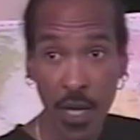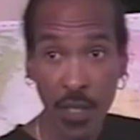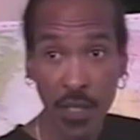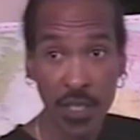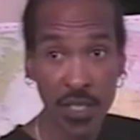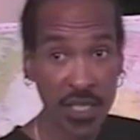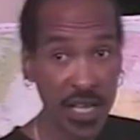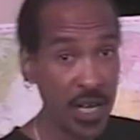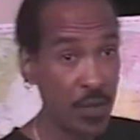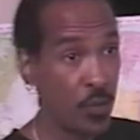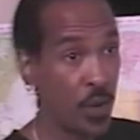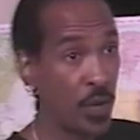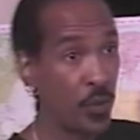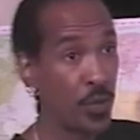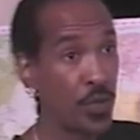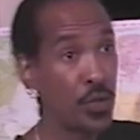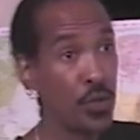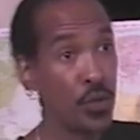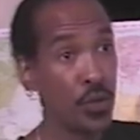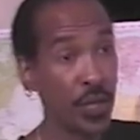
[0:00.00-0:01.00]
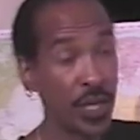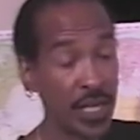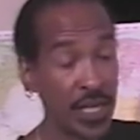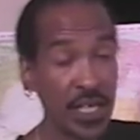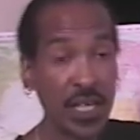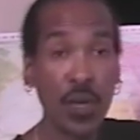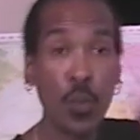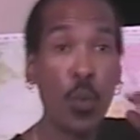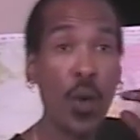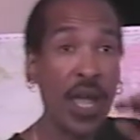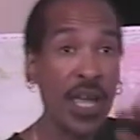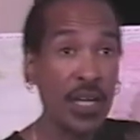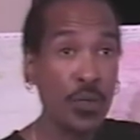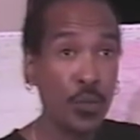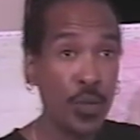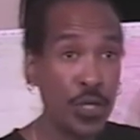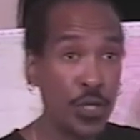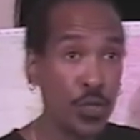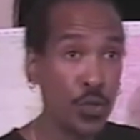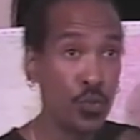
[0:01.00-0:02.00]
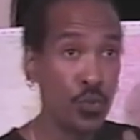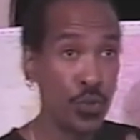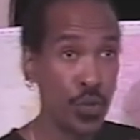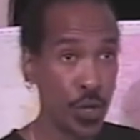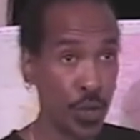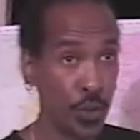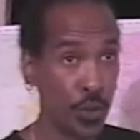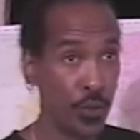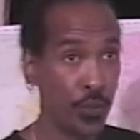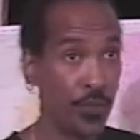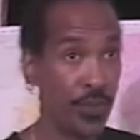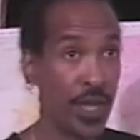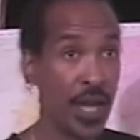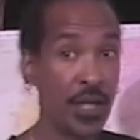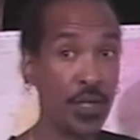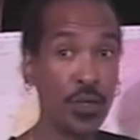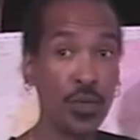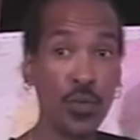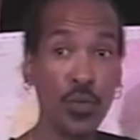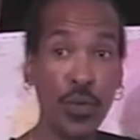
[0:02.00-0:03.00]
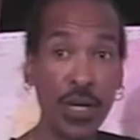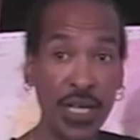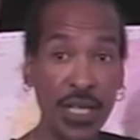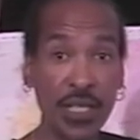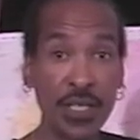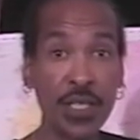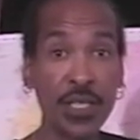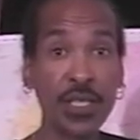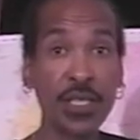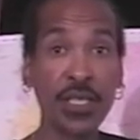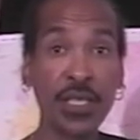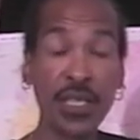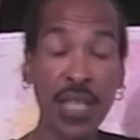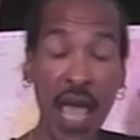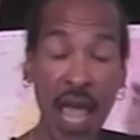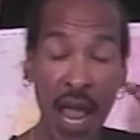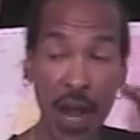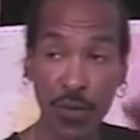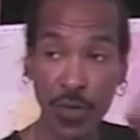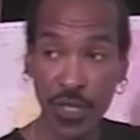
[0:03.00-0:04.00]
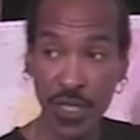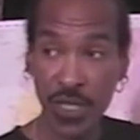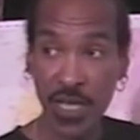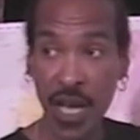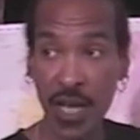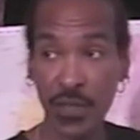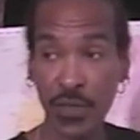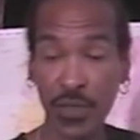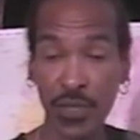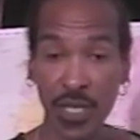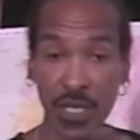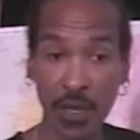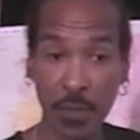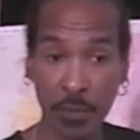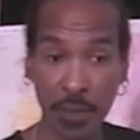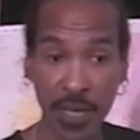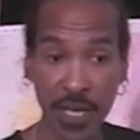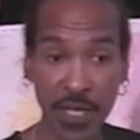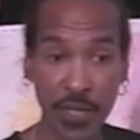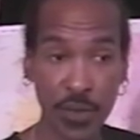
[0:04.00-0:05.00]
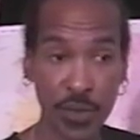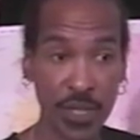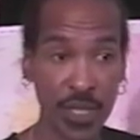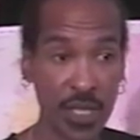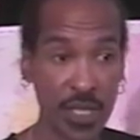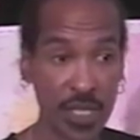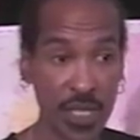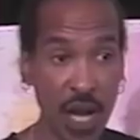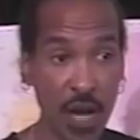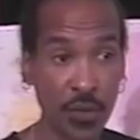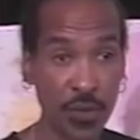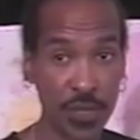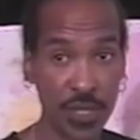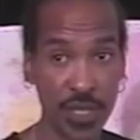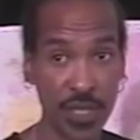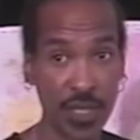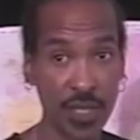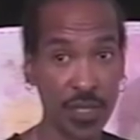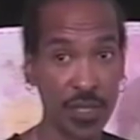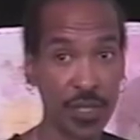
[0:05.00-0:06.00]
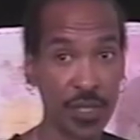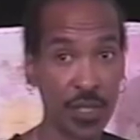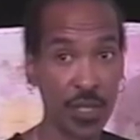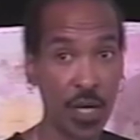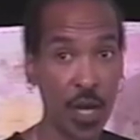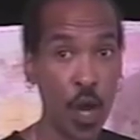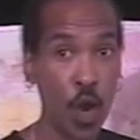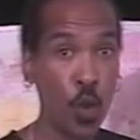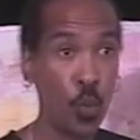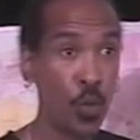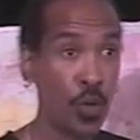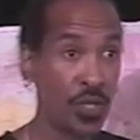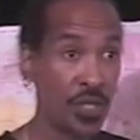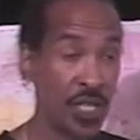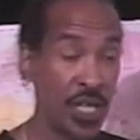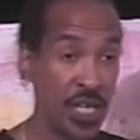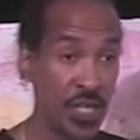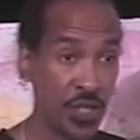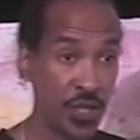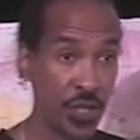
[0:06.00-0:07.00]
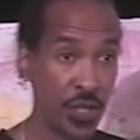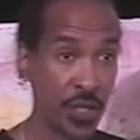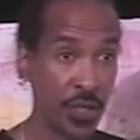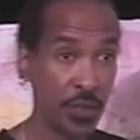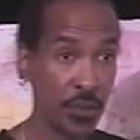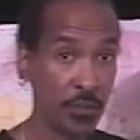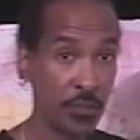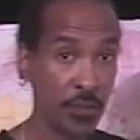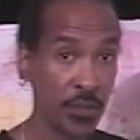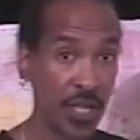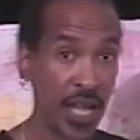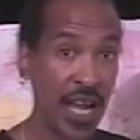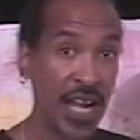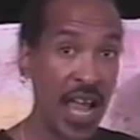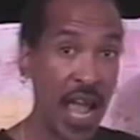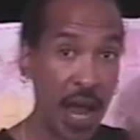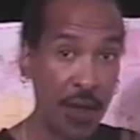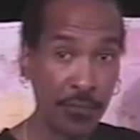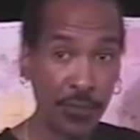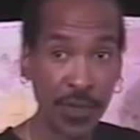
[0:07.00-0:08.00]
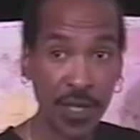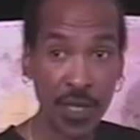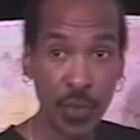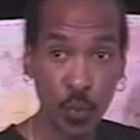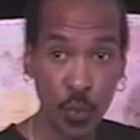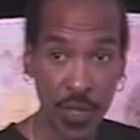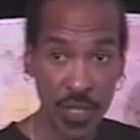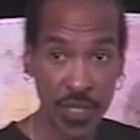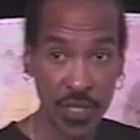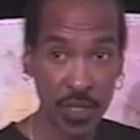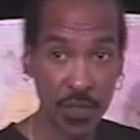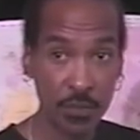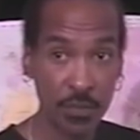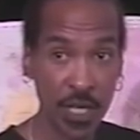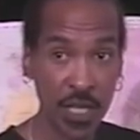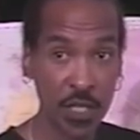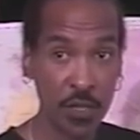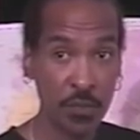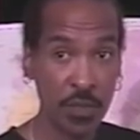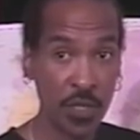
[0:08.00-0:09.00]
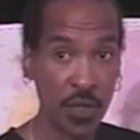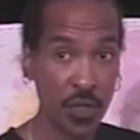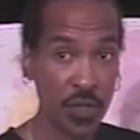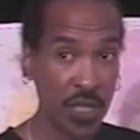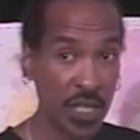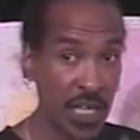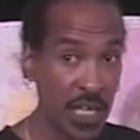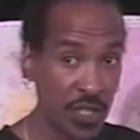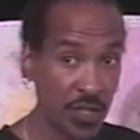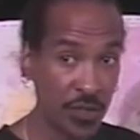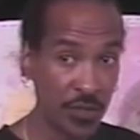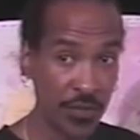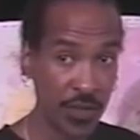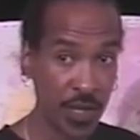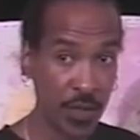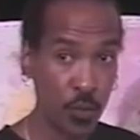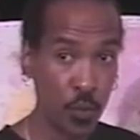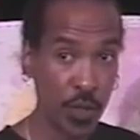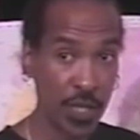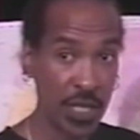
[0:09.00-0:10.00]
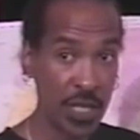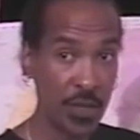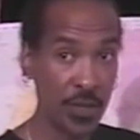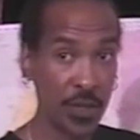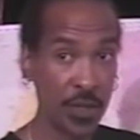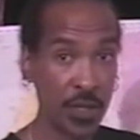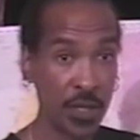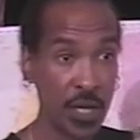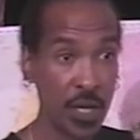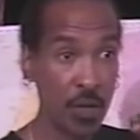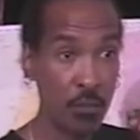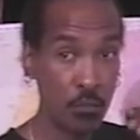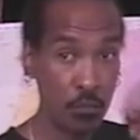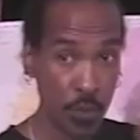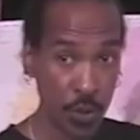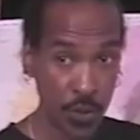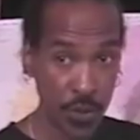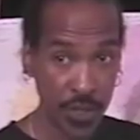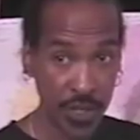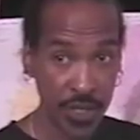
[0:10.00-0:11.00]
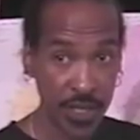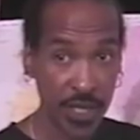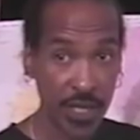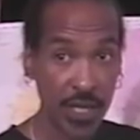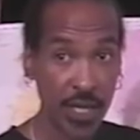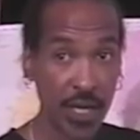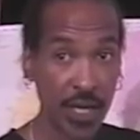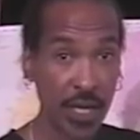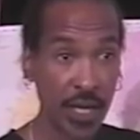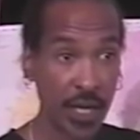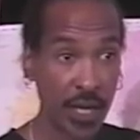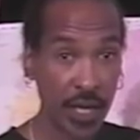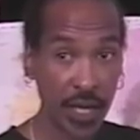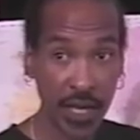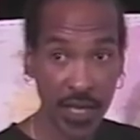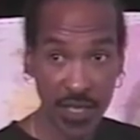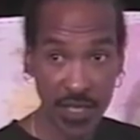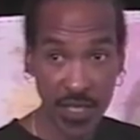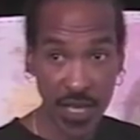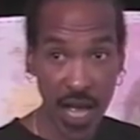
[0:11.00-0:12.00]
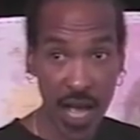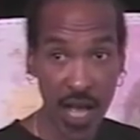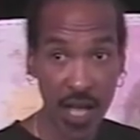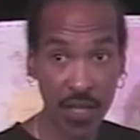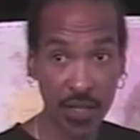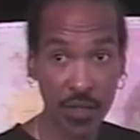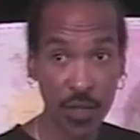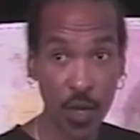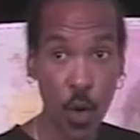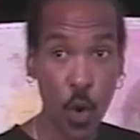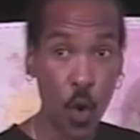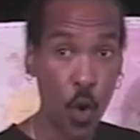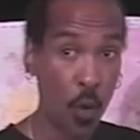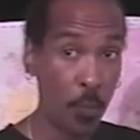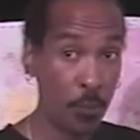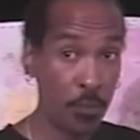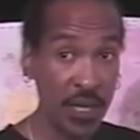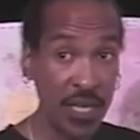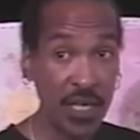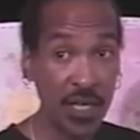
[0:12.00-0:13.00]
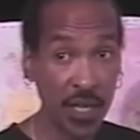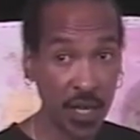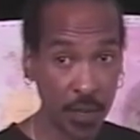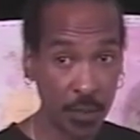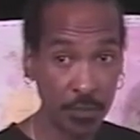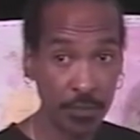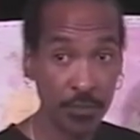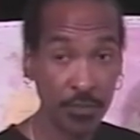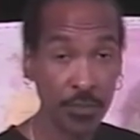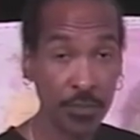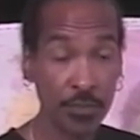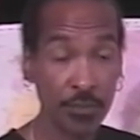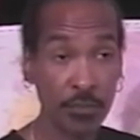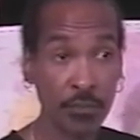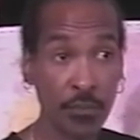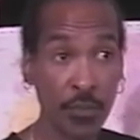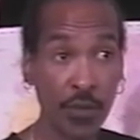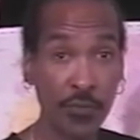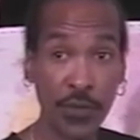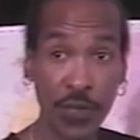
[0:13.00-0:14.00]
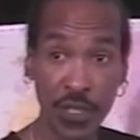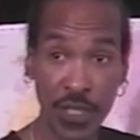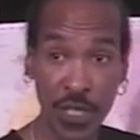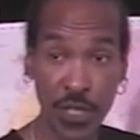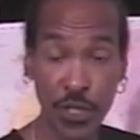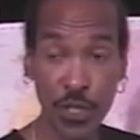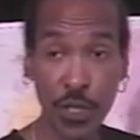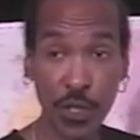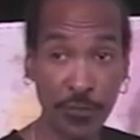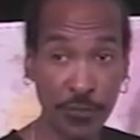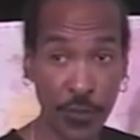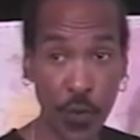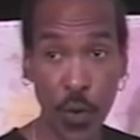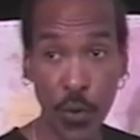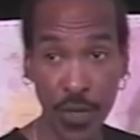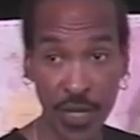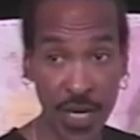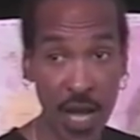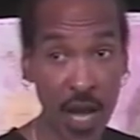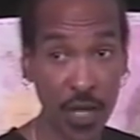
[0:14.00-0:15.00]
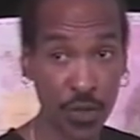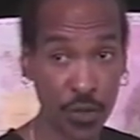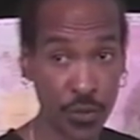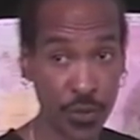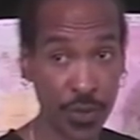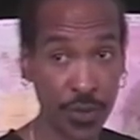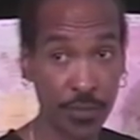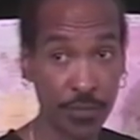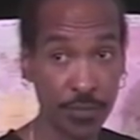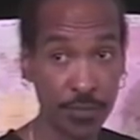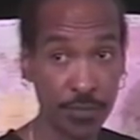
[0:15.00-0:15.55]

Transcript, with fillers: The same way when you look at the way in which you know that Greeks, the Aristotles and the Platos and the Socrates were teaching an African wisdom is because each of them were either murdered, exiled, or beat up for teaching a foreign doctrine